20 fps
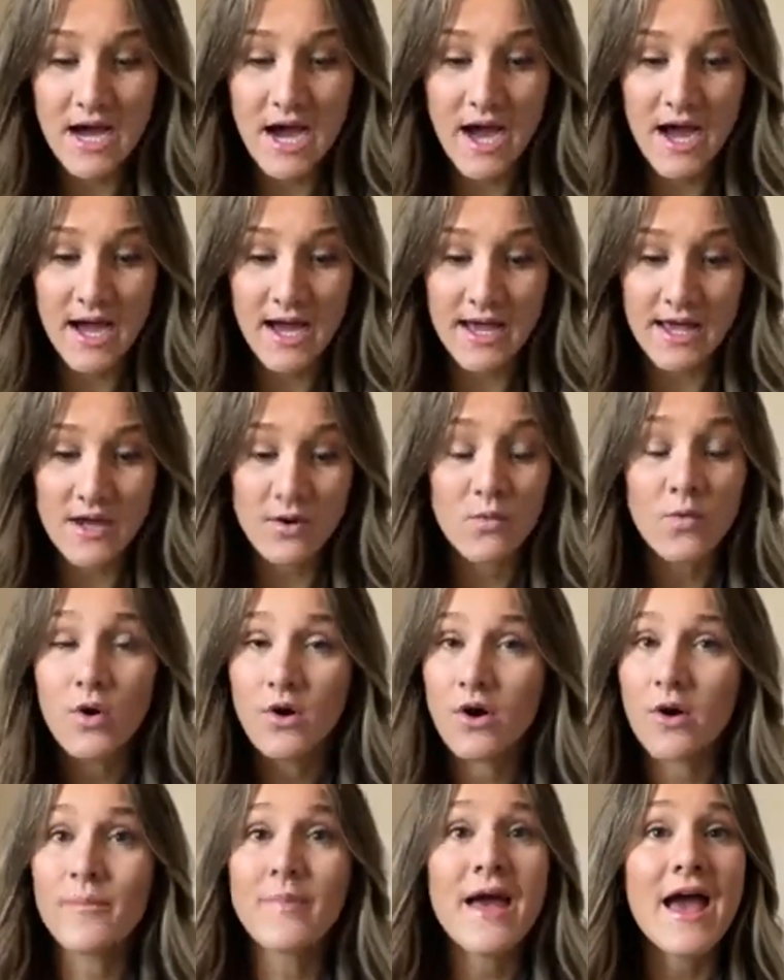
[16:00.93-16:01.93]
I
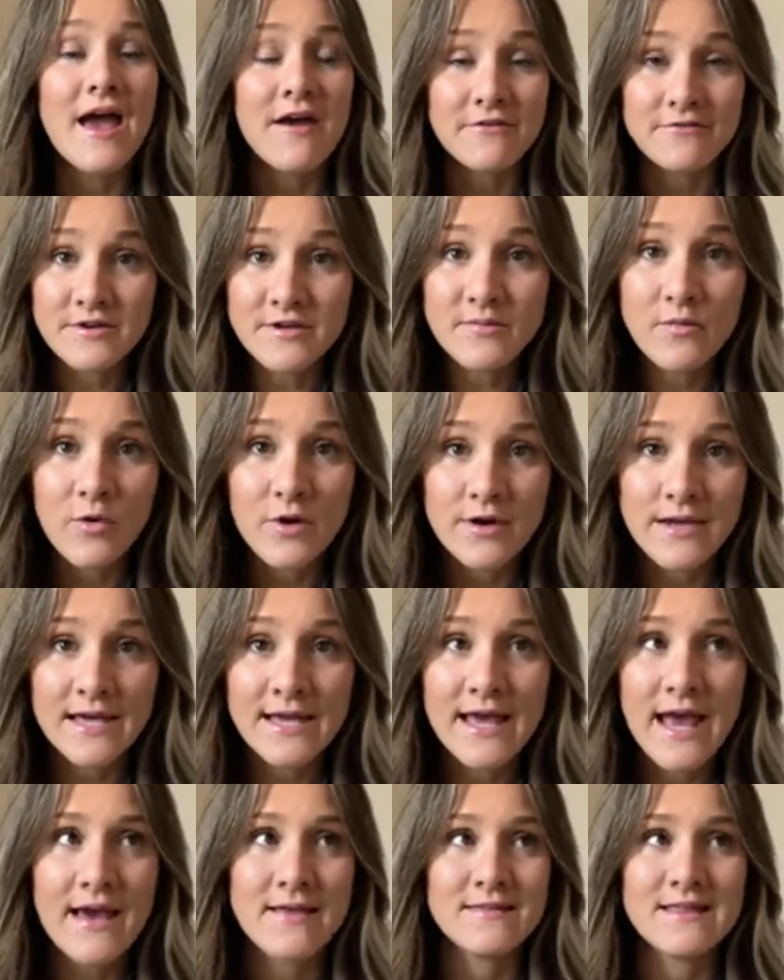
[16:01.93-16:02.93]
woke up every
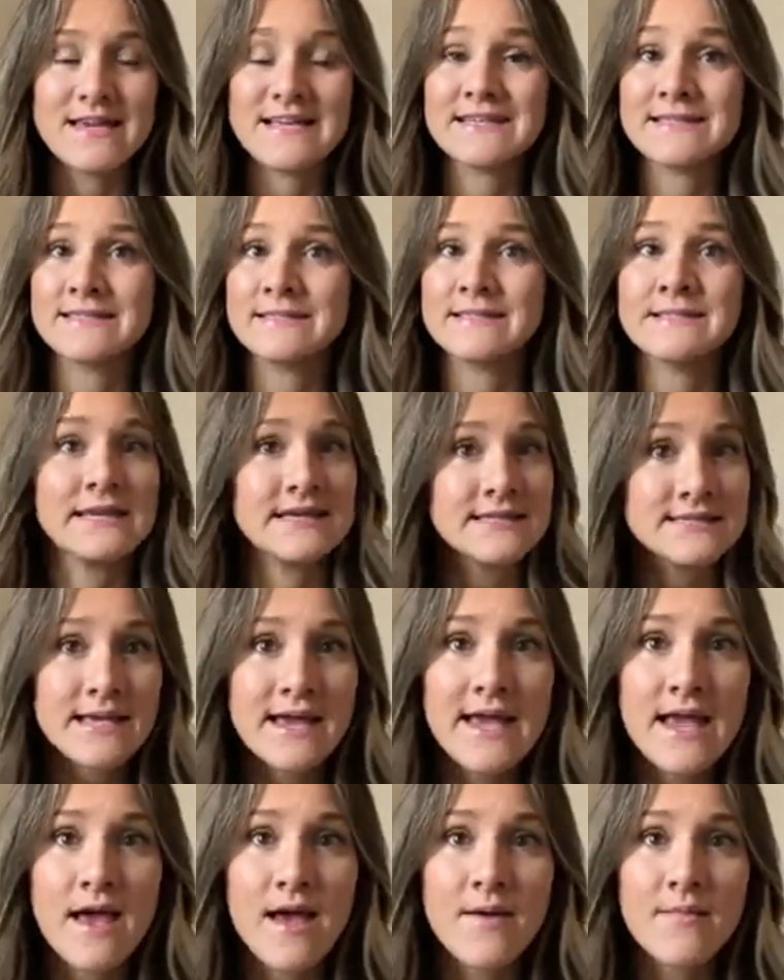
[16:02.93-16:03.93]
morning at like 6
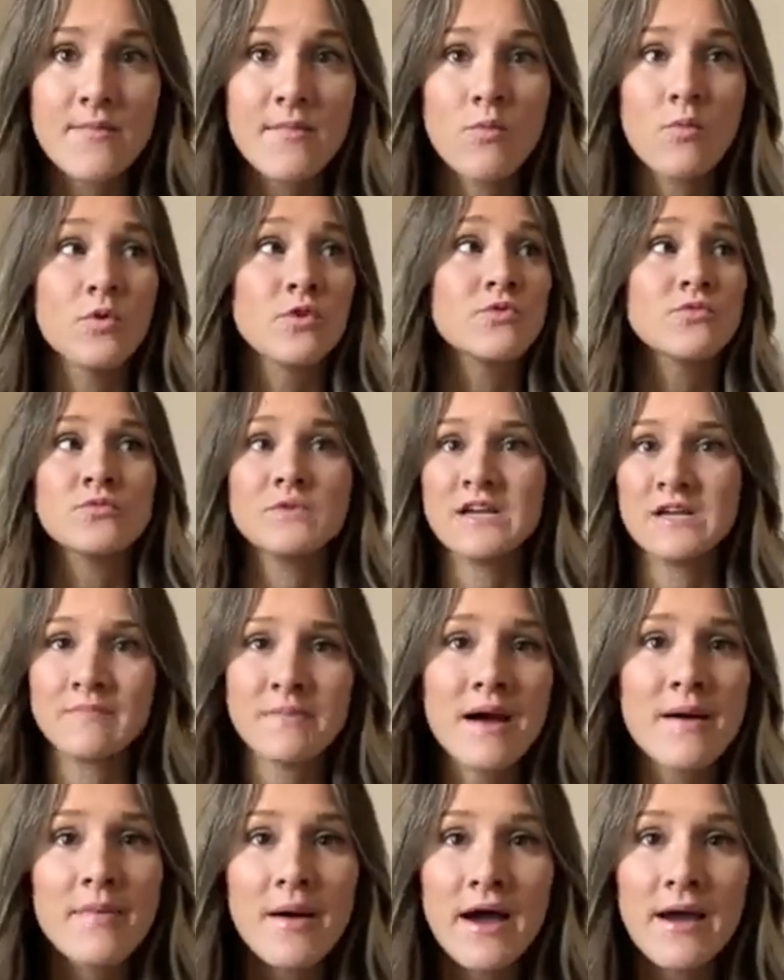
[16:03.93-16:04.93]
a.m., would read
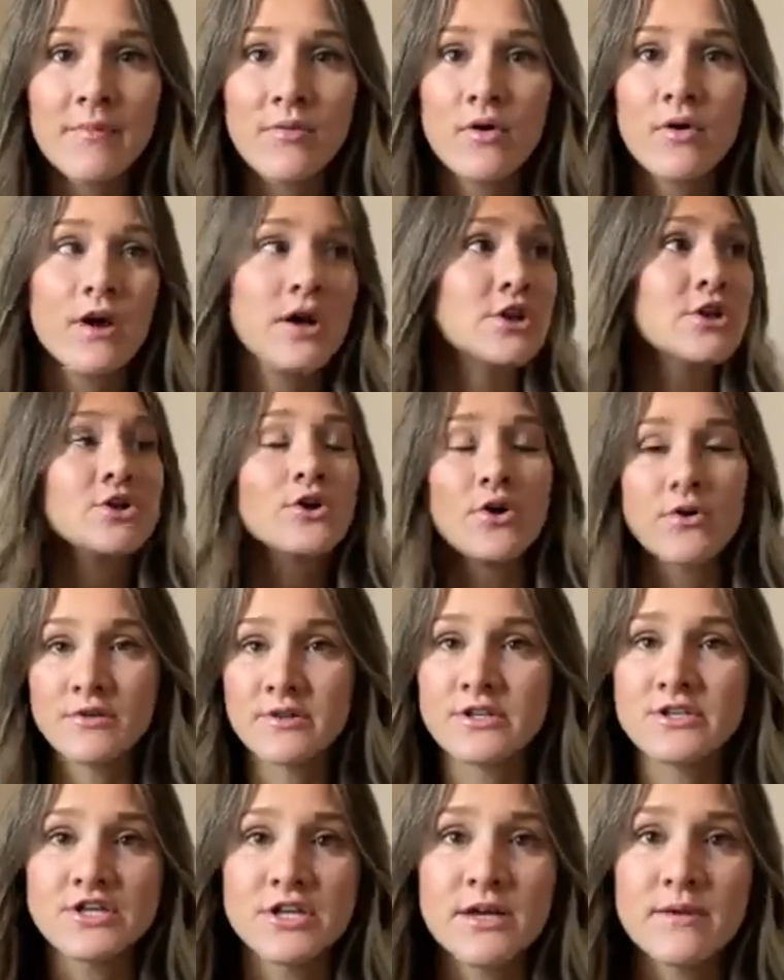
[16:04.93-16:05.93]
my Bible and go to
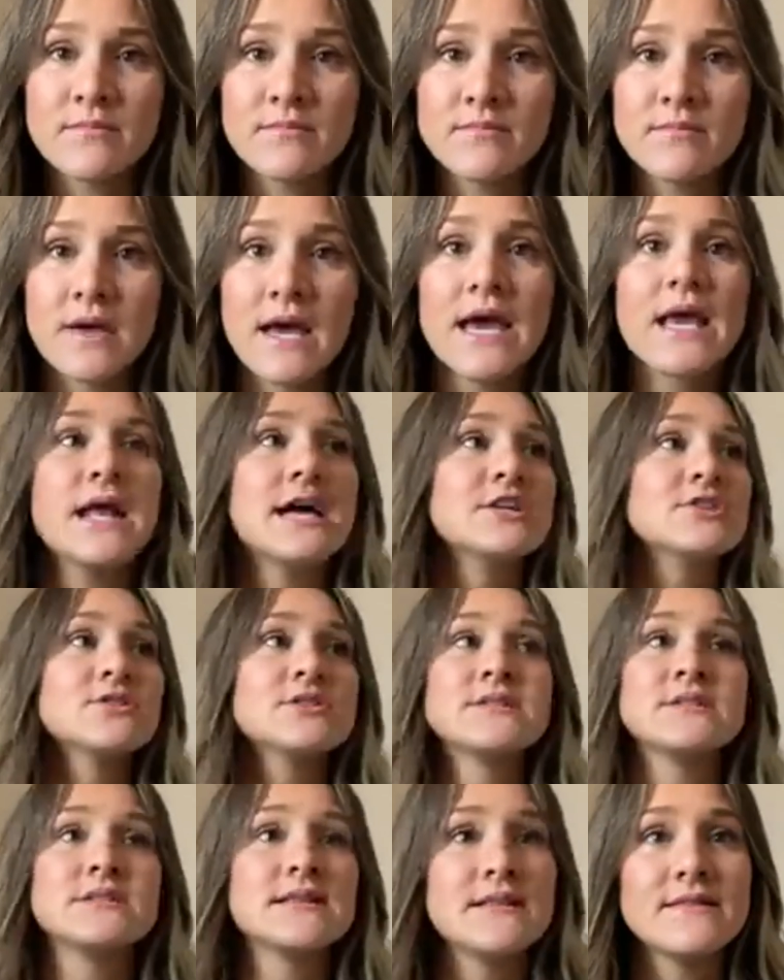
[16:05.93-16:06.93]
the gym. And I
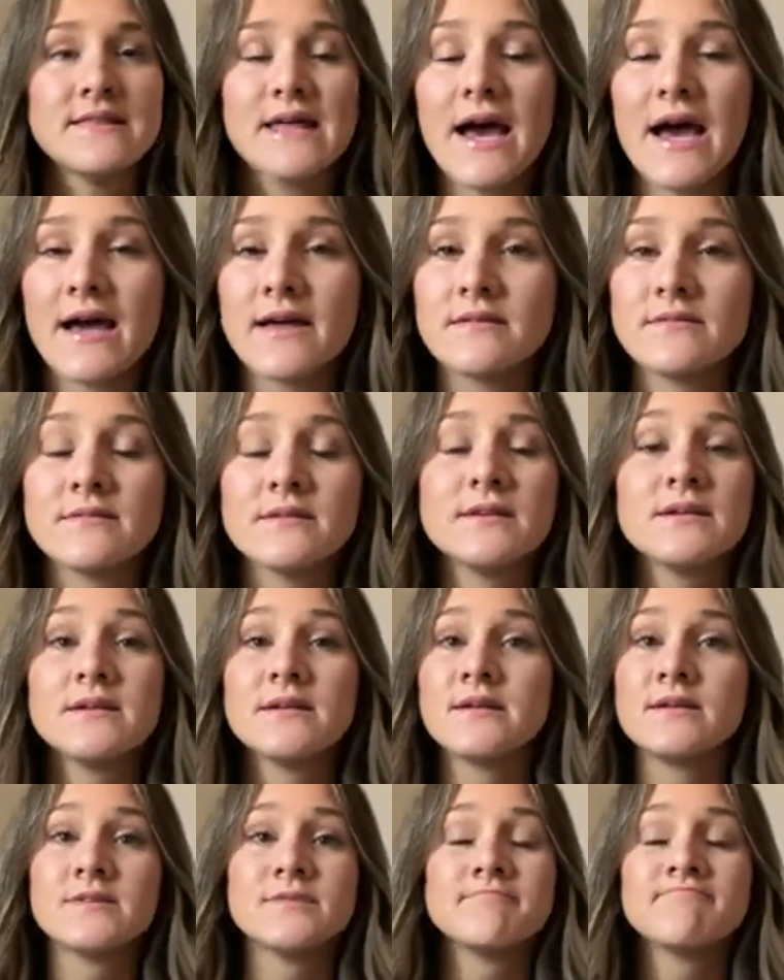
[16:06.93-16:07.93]
just did that
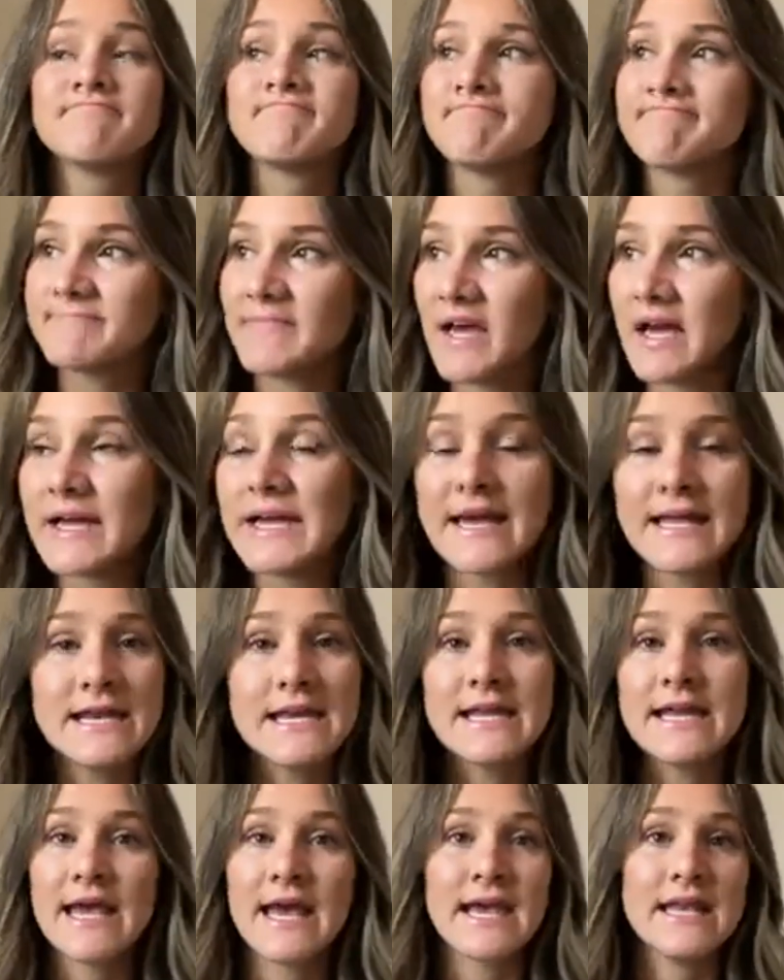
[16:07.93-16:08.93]
again
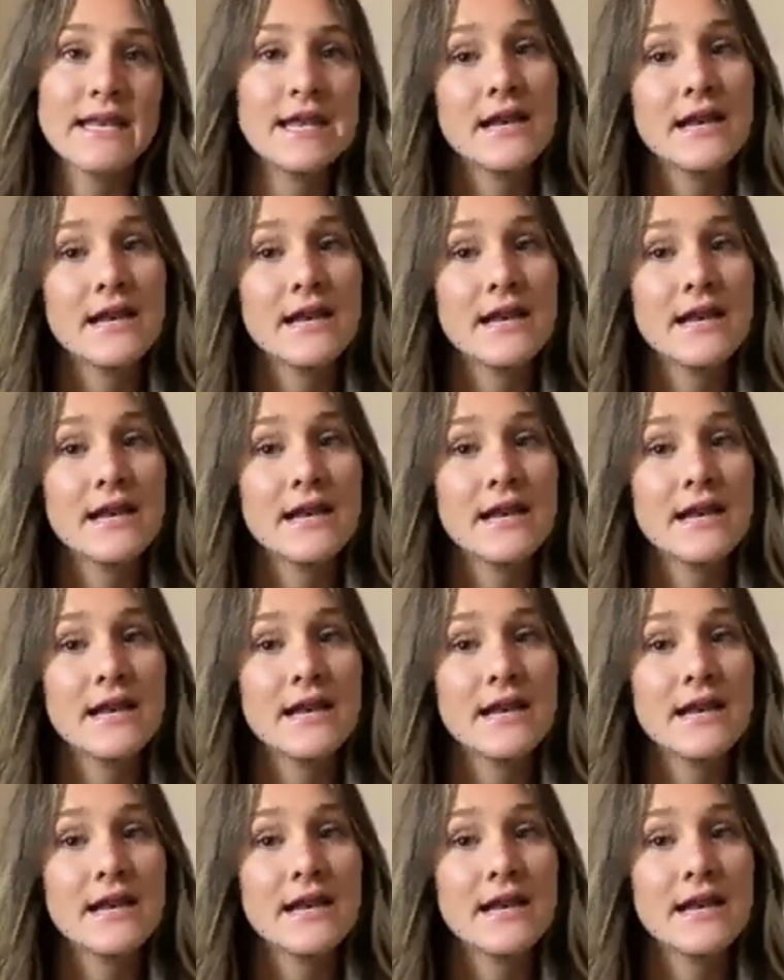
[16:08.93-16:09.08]
and again.